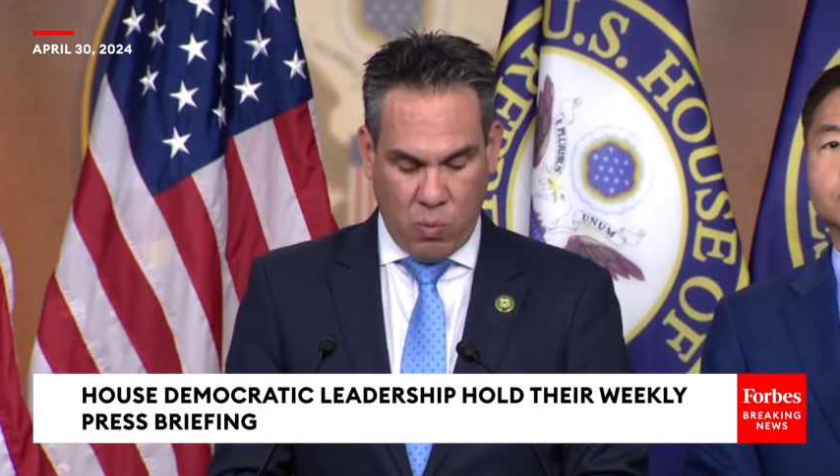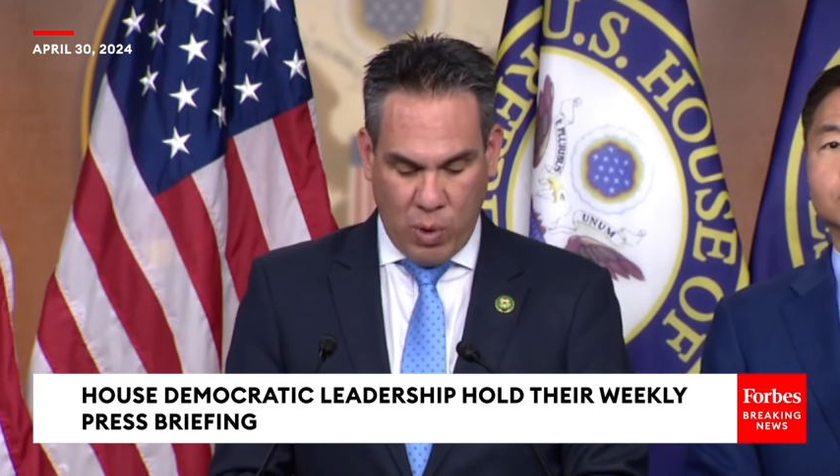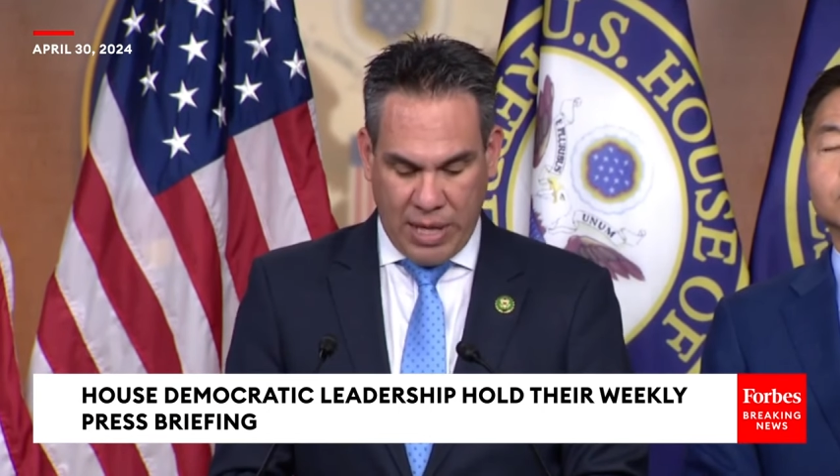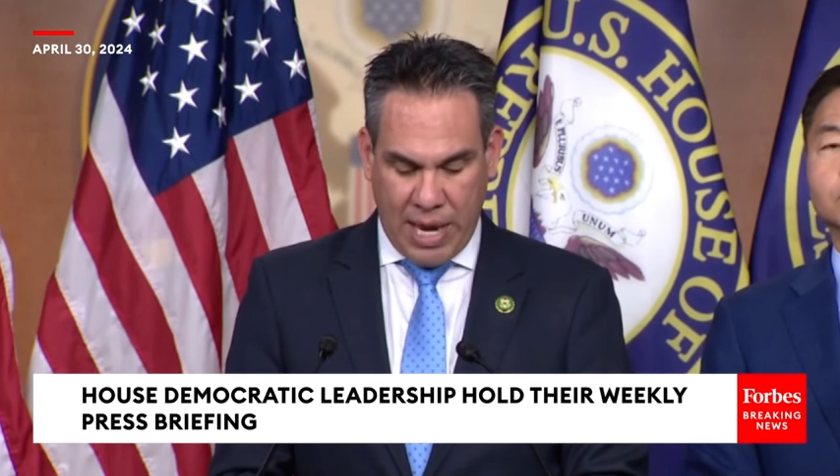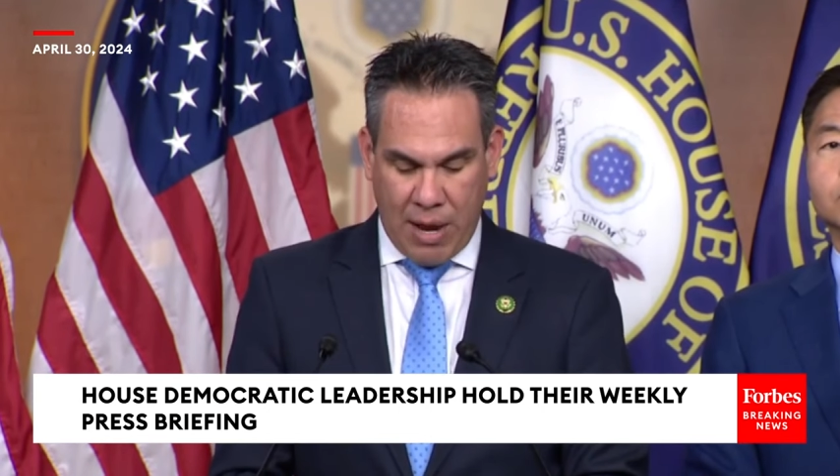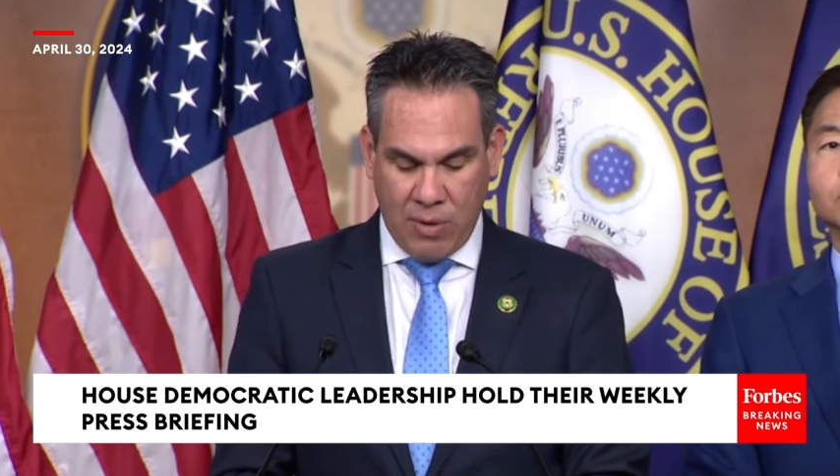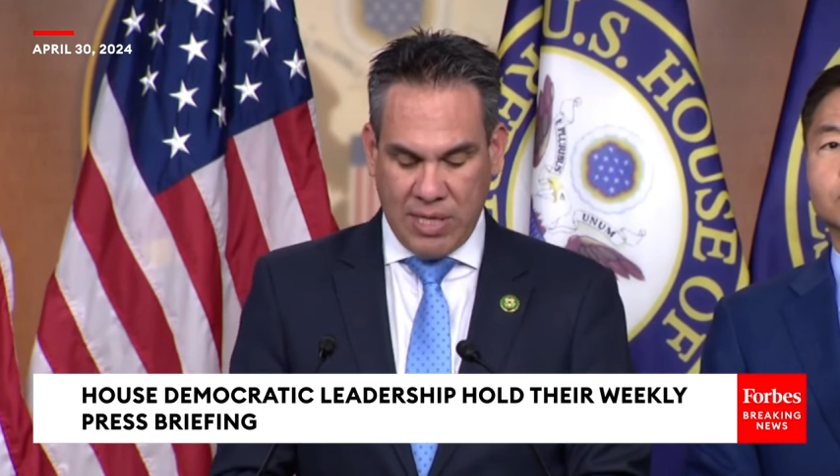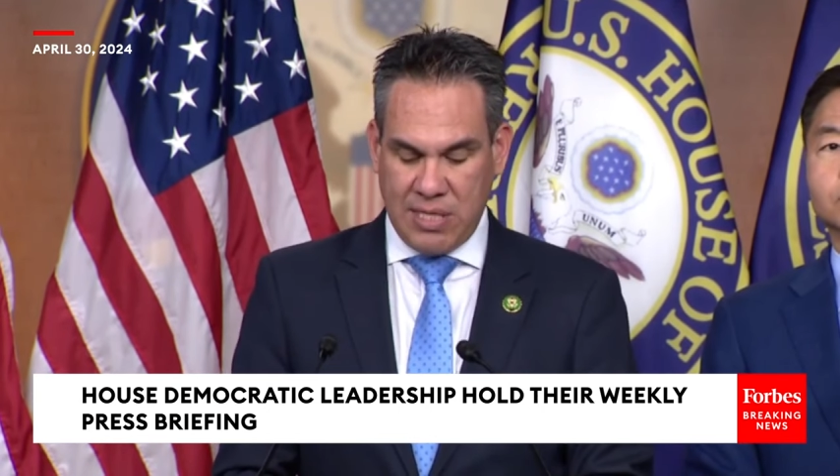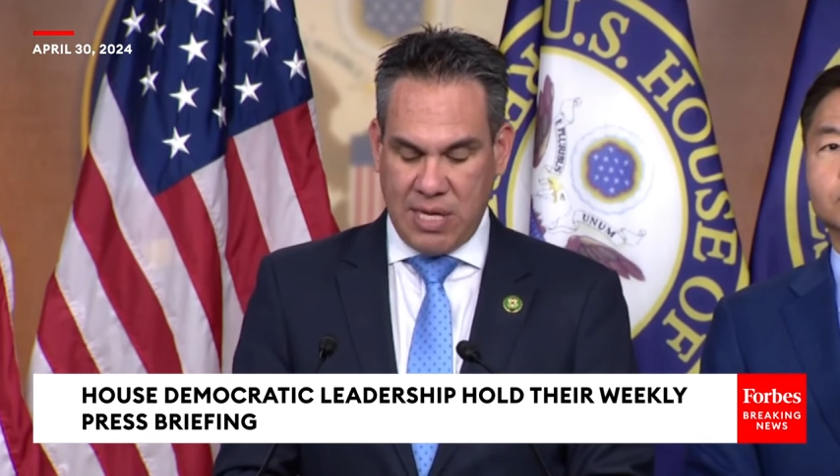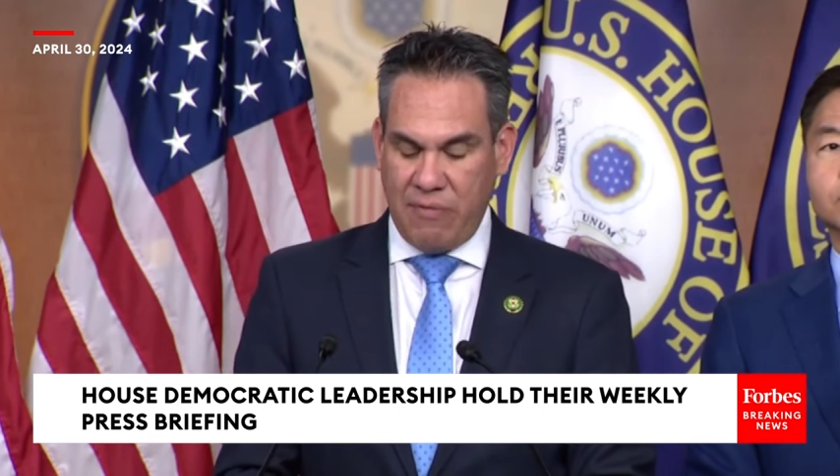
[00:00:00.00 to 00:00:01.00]
without
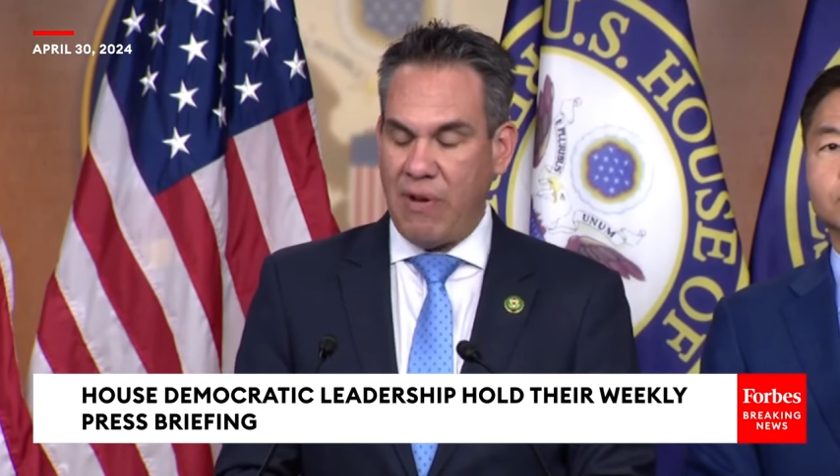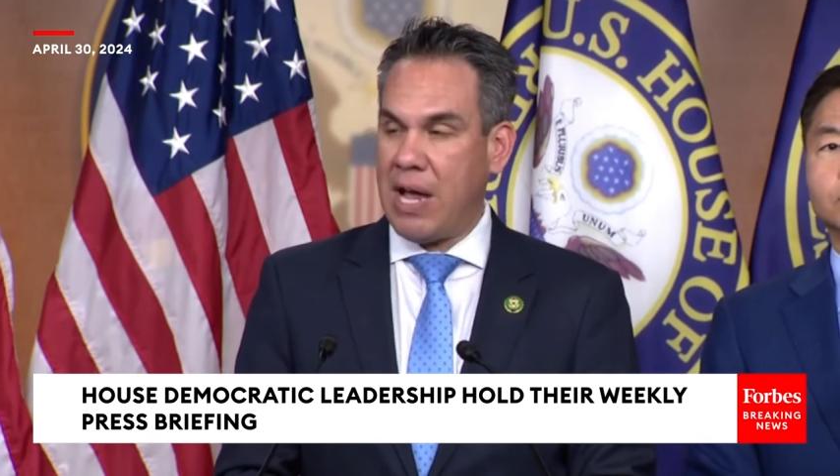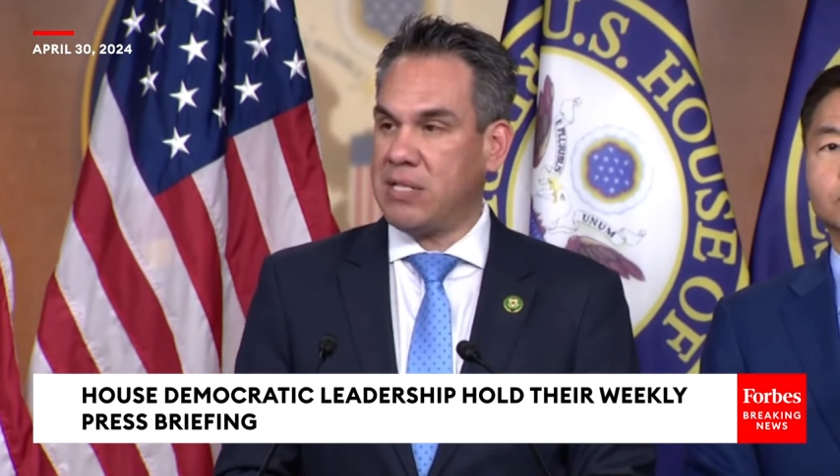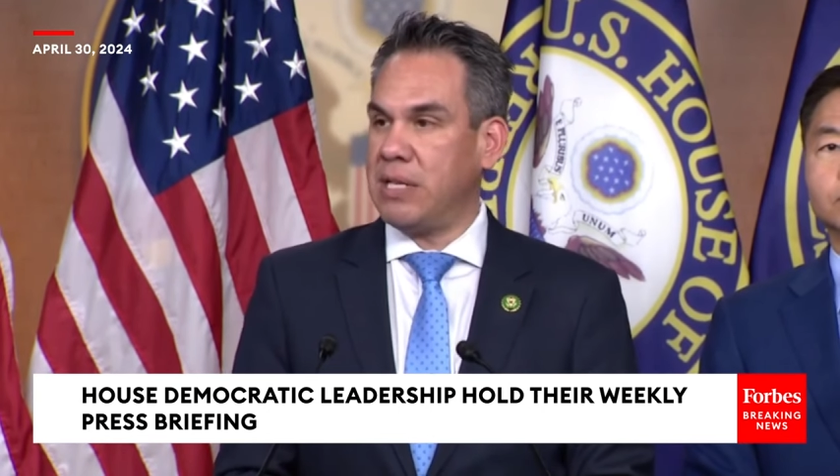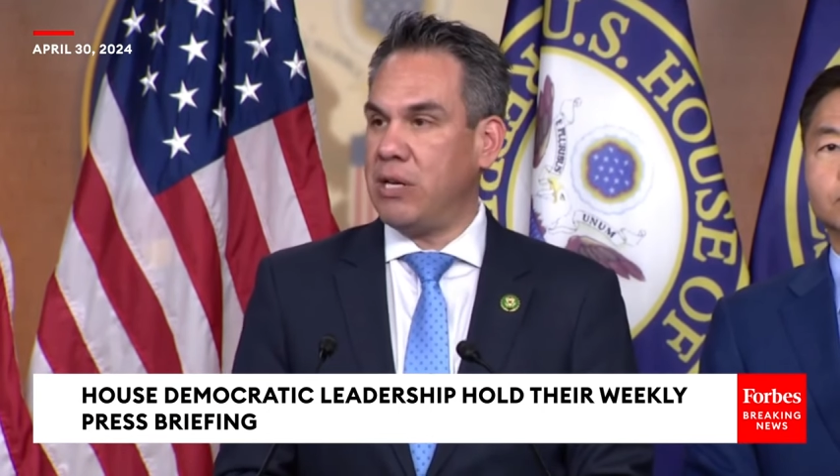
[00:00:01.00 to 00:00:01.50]
the steadfast